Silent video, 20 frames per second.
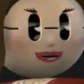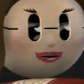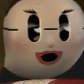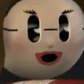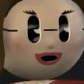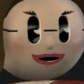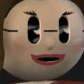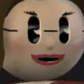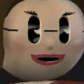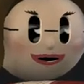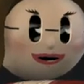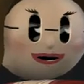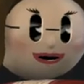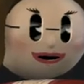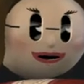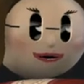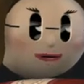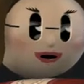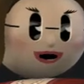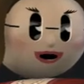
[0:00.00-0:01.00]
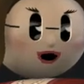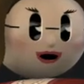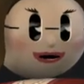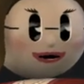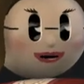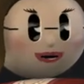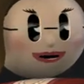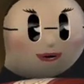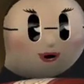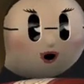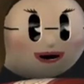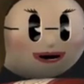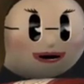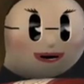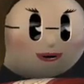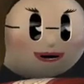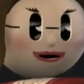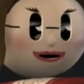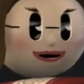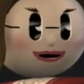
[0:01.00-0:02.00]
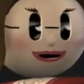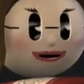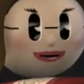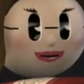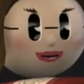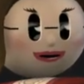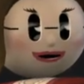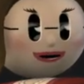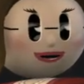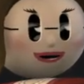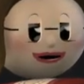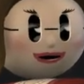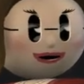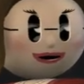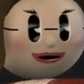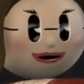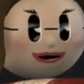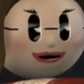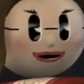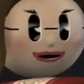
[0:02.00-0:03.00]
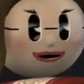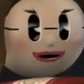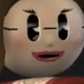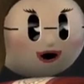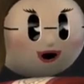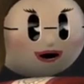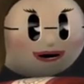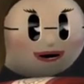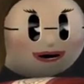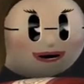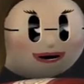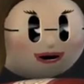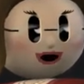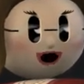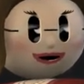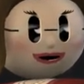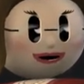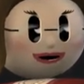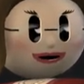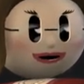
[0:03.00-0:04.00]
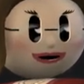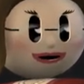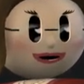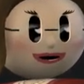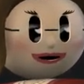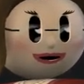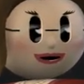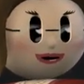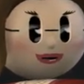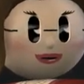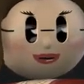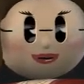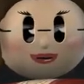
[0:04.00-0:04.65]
certainly a pleasure to be here with the remaining citizenvilli of the beautiful town of Ilium.